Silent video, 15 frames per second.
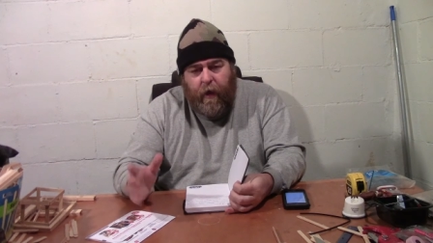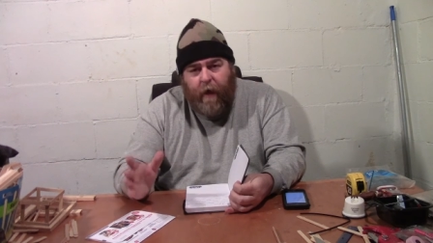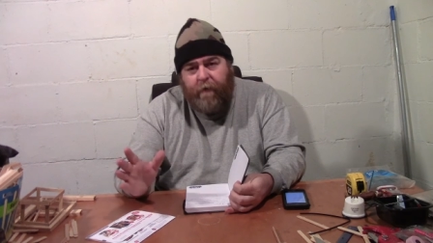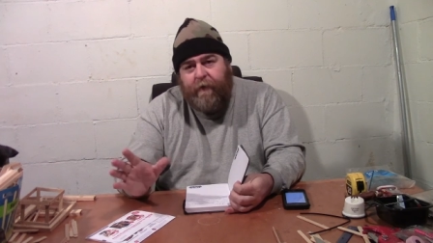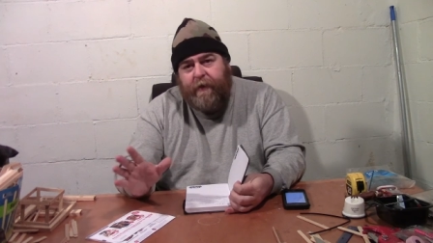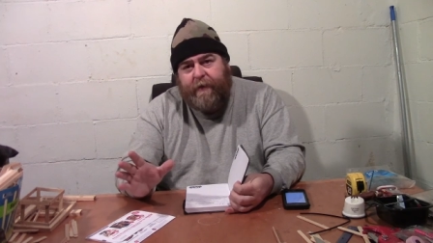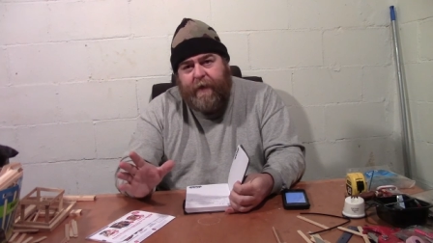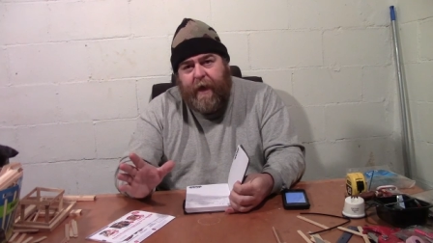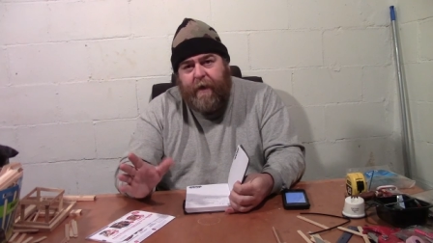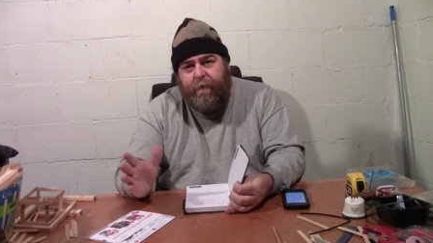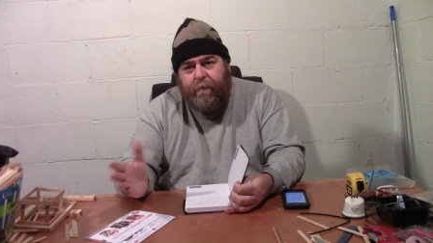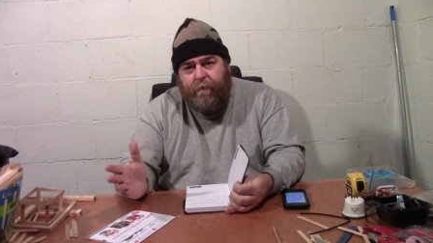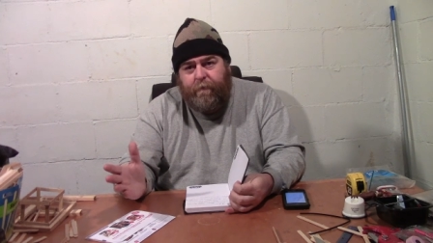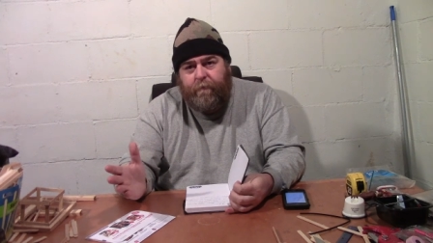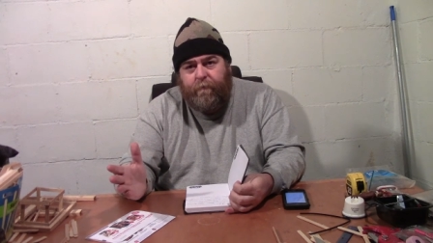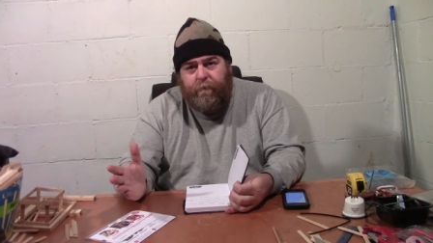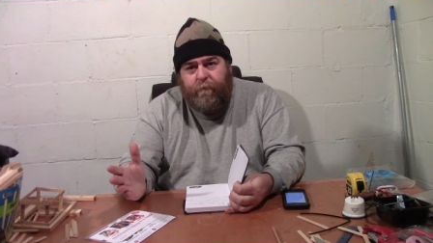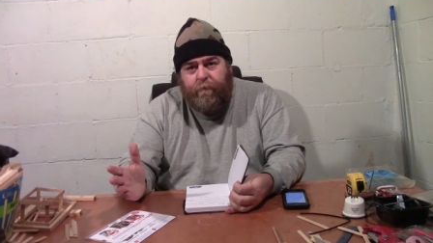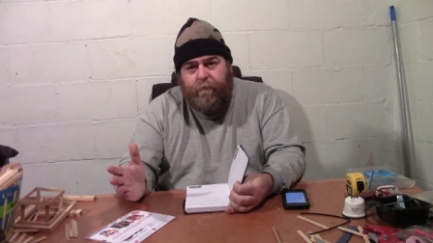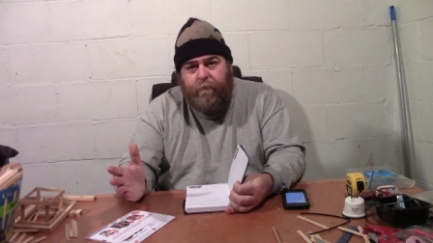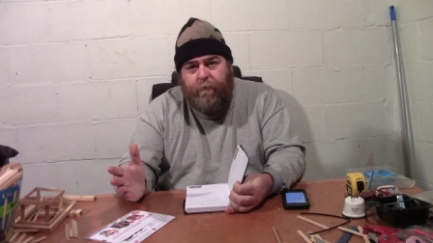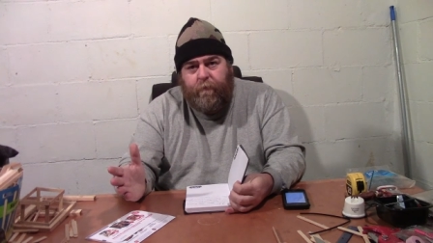of the same
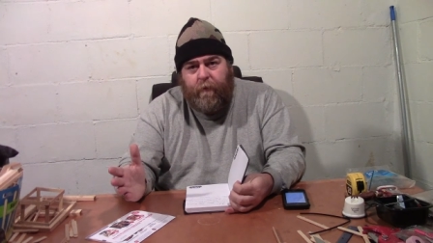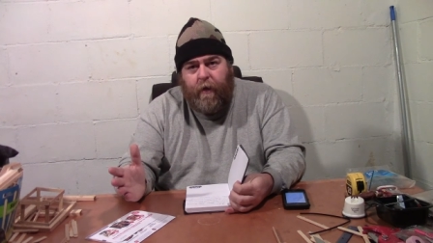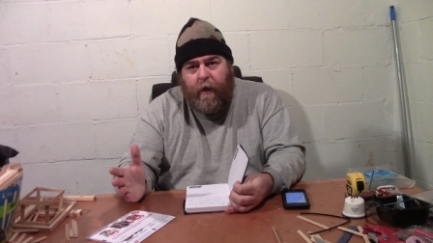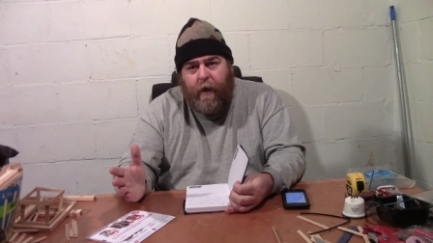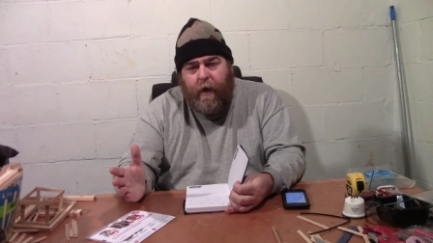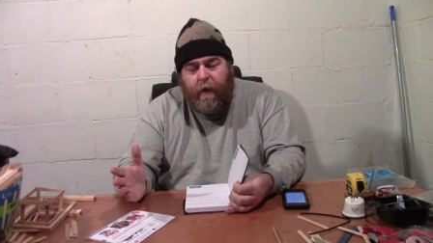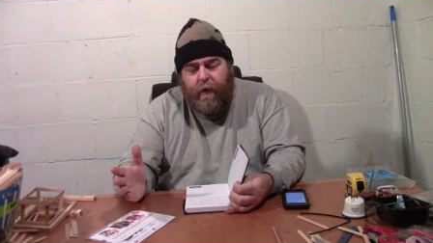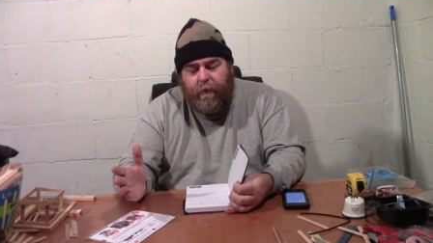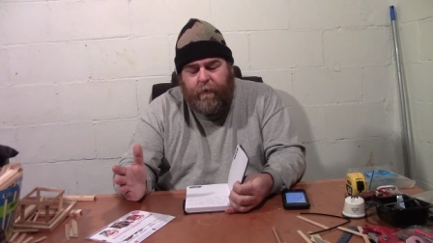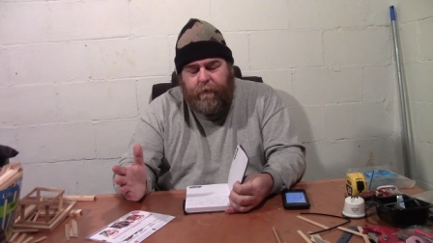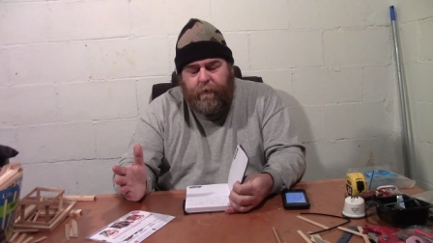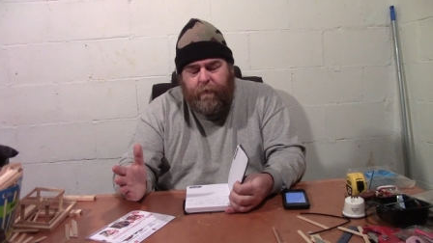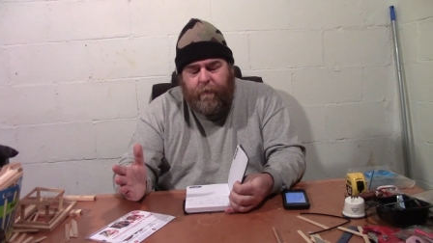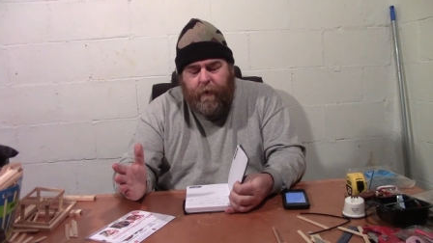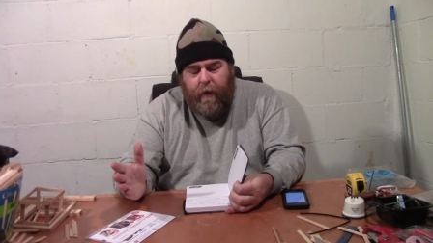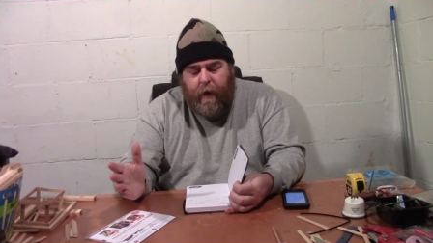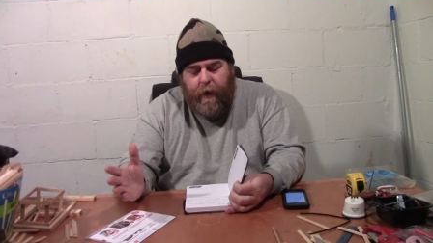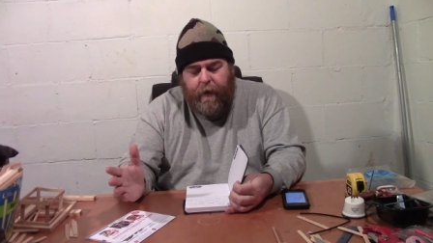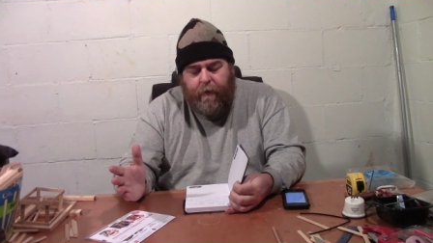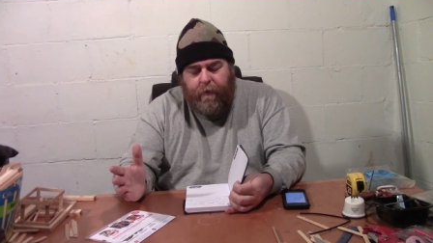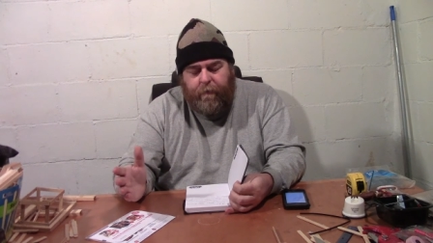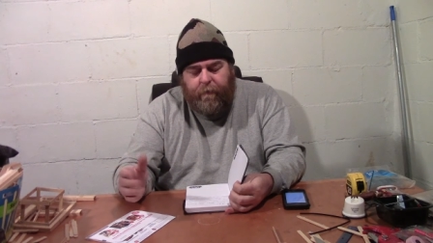uh,
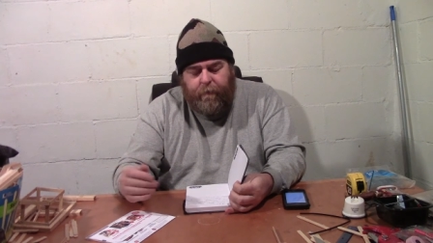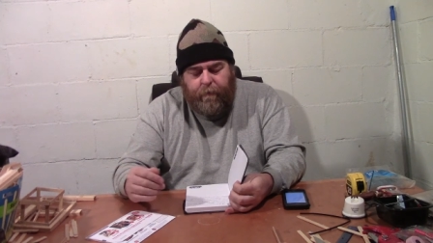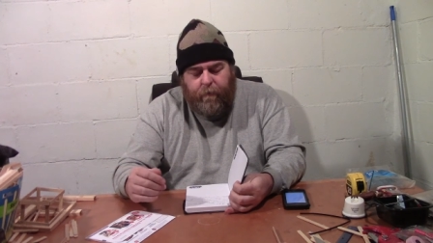item